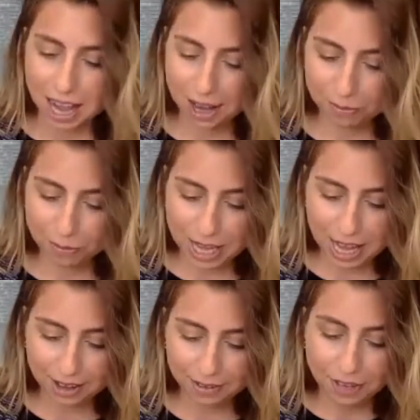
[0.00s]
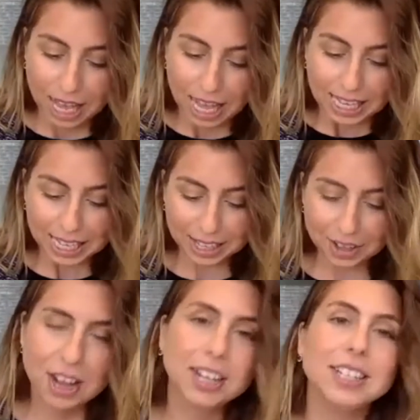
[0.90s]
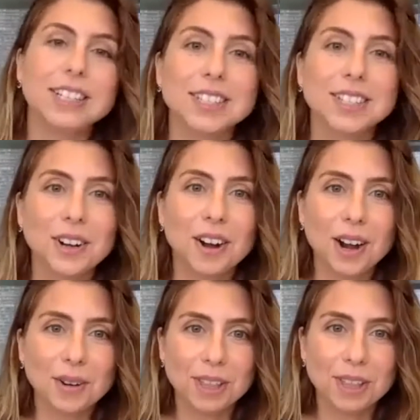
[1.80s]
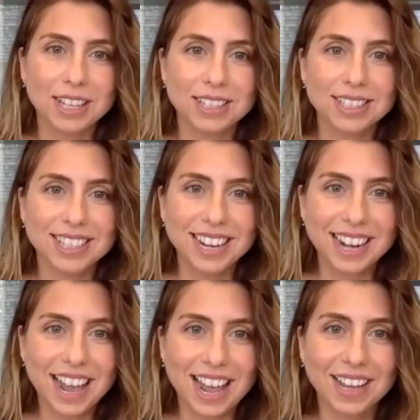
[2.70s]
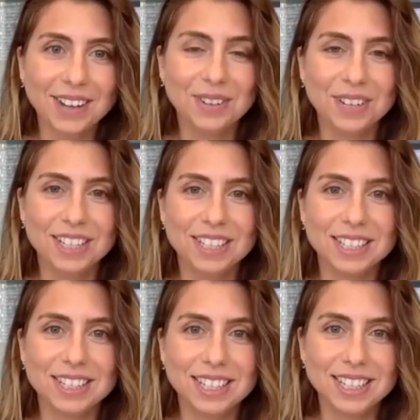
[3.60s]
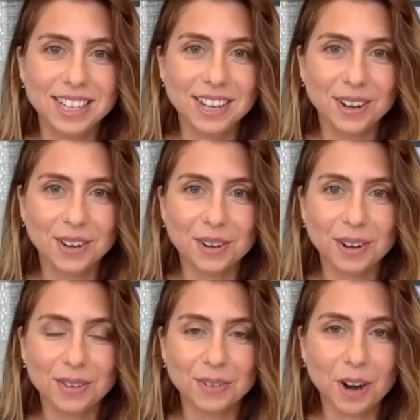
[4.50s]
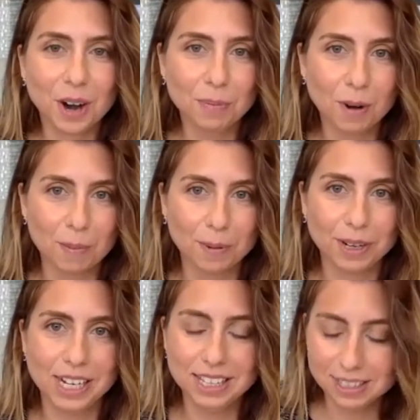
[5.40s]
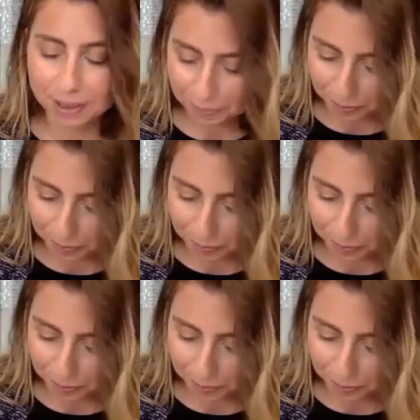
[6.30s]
We have Ilan Zachar with us today, who is the CTO of Carr Properties.